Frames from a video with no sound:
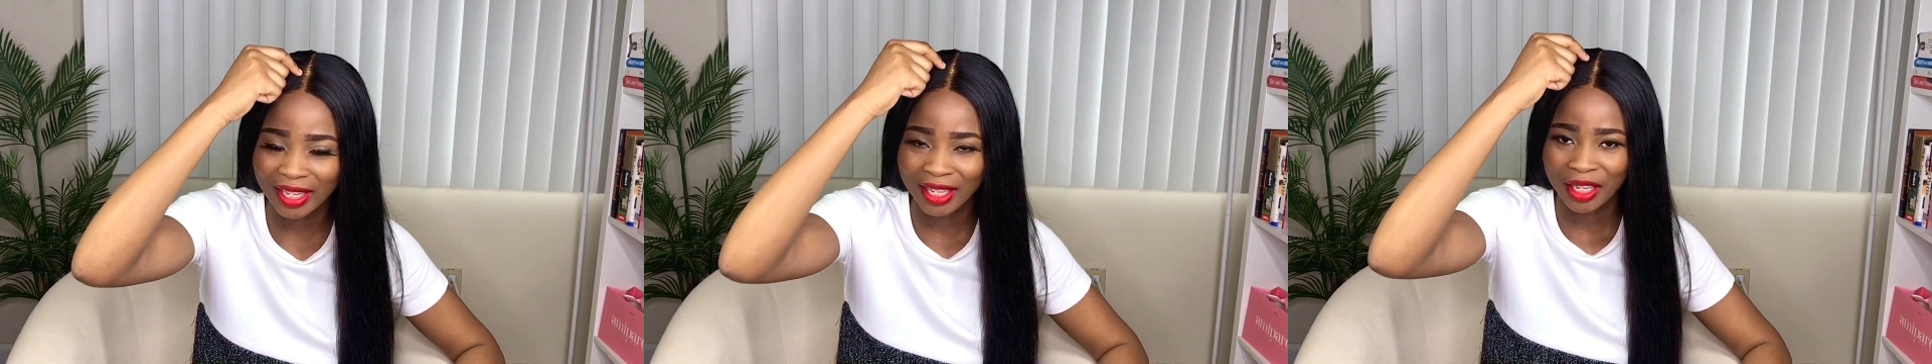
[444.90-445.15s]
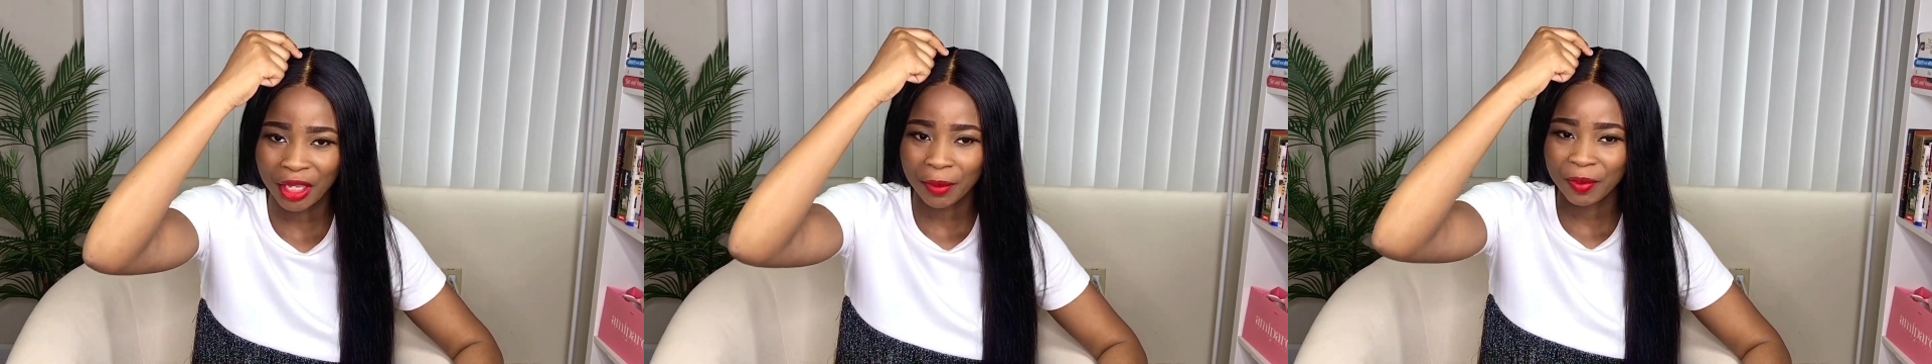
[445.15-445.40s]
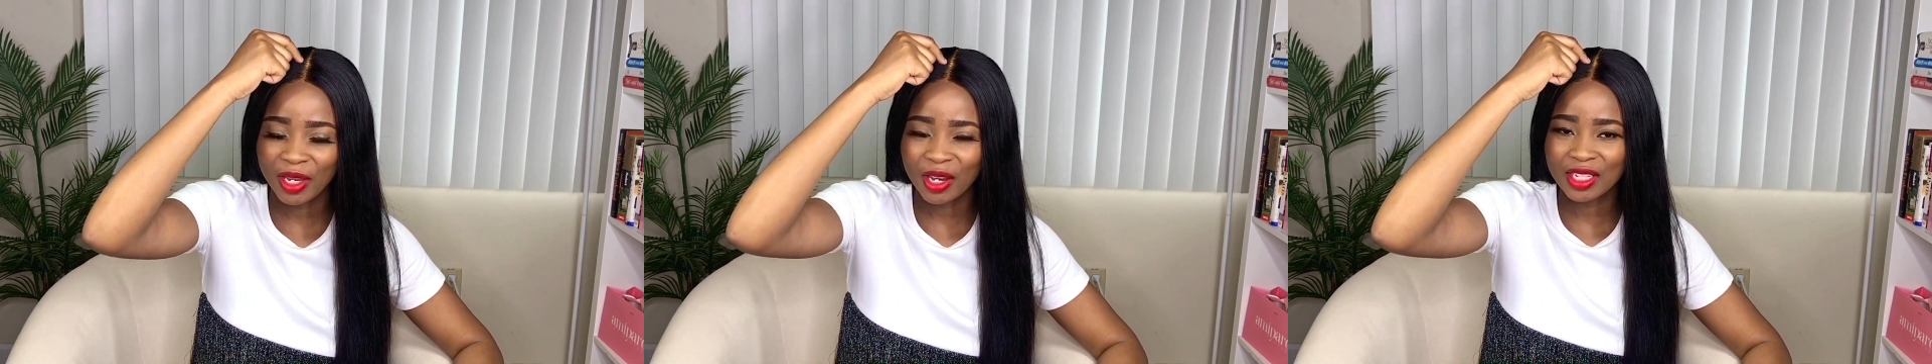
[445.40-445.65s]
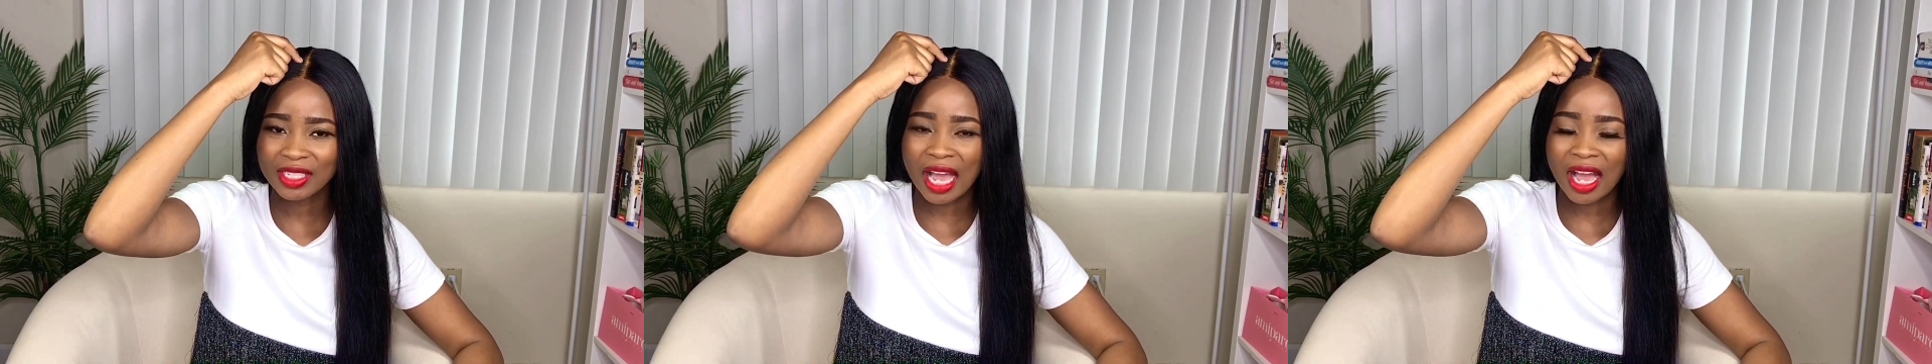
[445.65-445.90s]
because
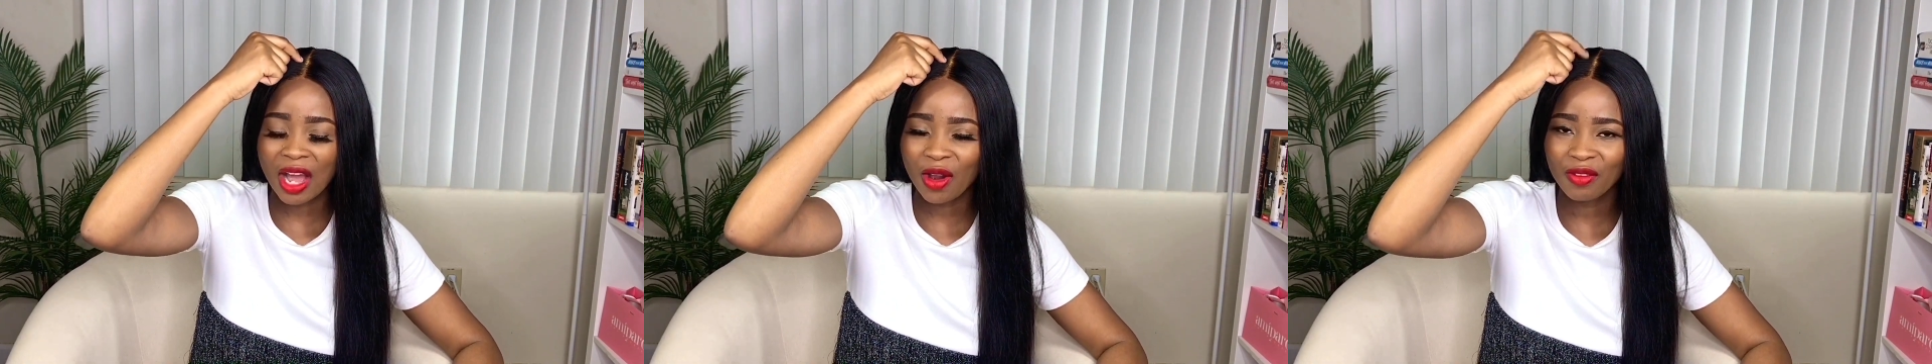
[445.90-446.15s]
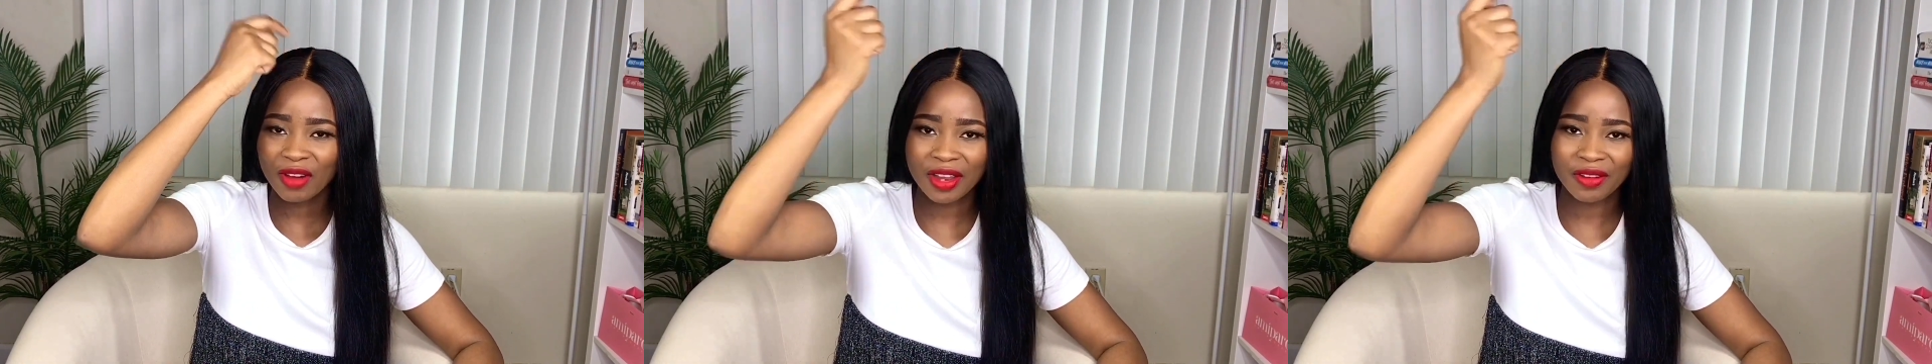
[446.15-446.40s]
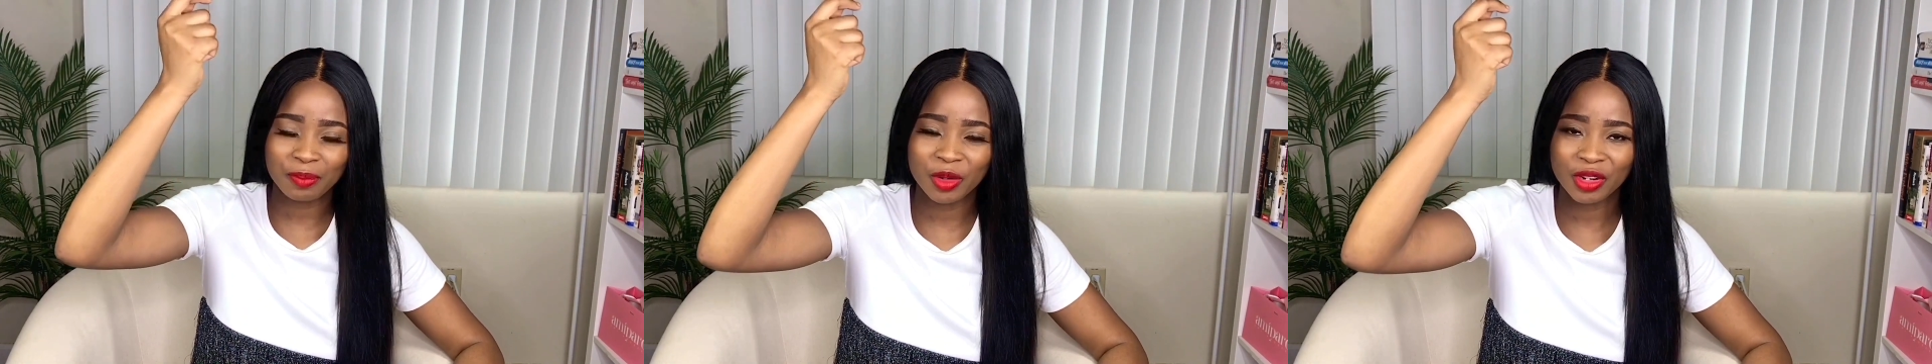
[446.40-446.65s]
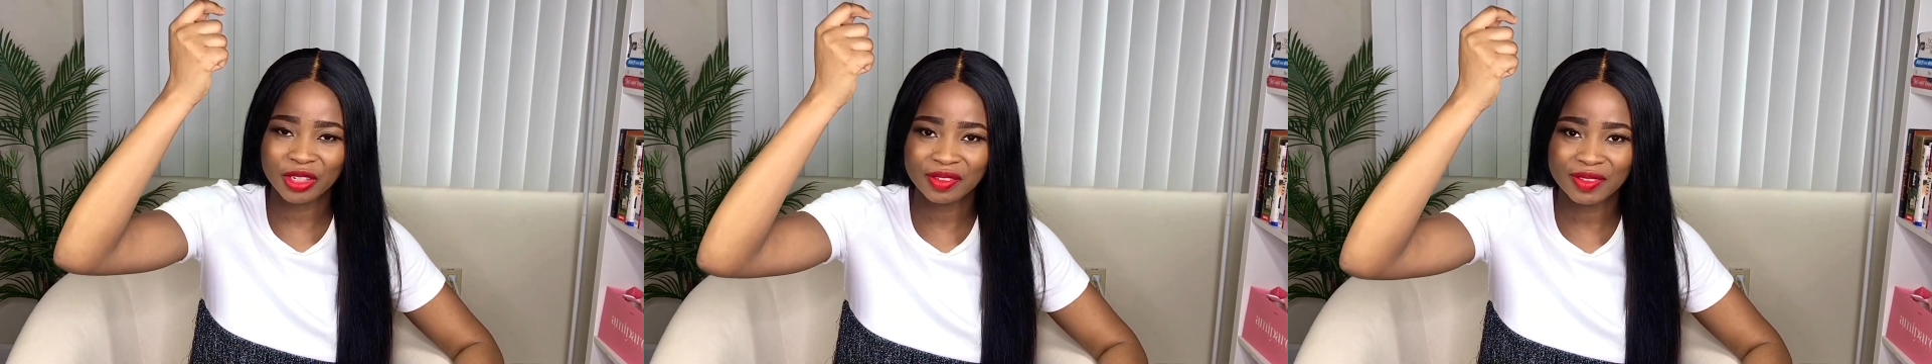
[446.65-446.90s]
over a period
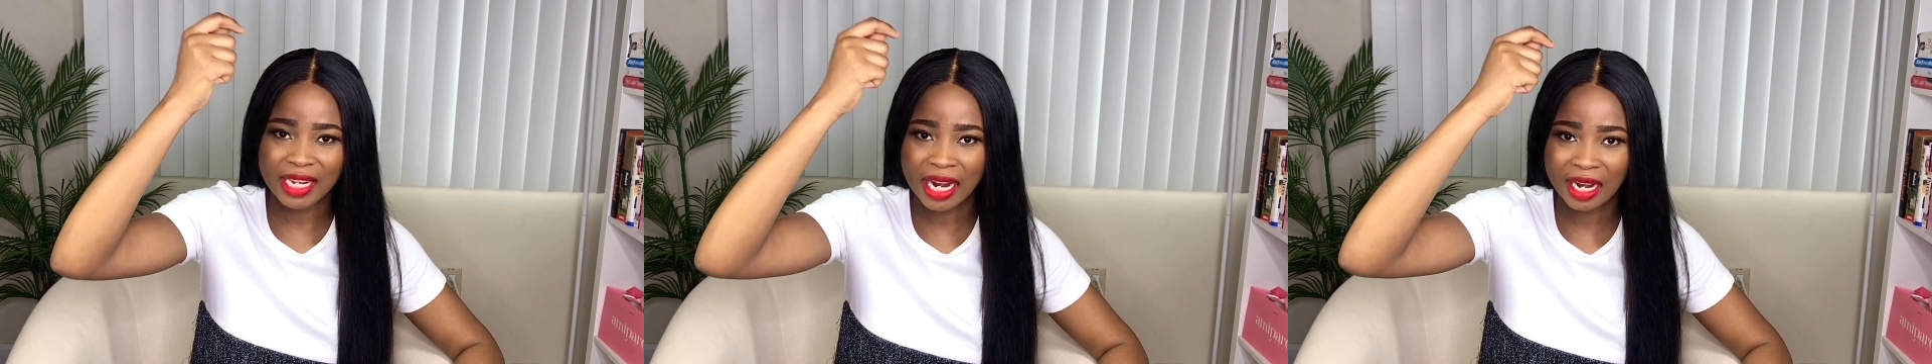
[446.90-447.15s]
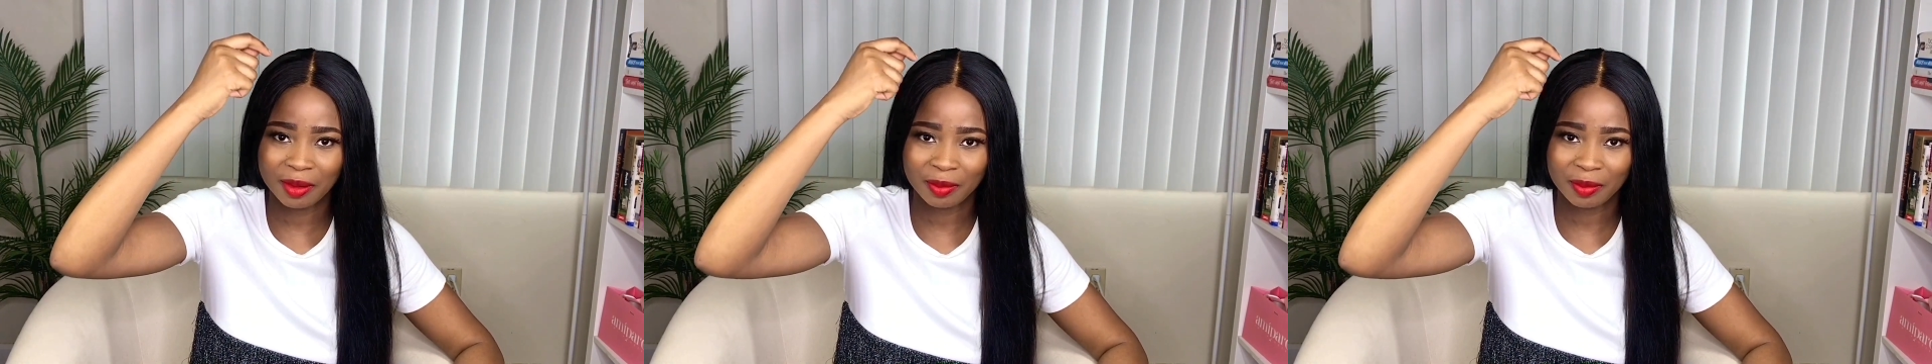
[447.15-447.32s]
of time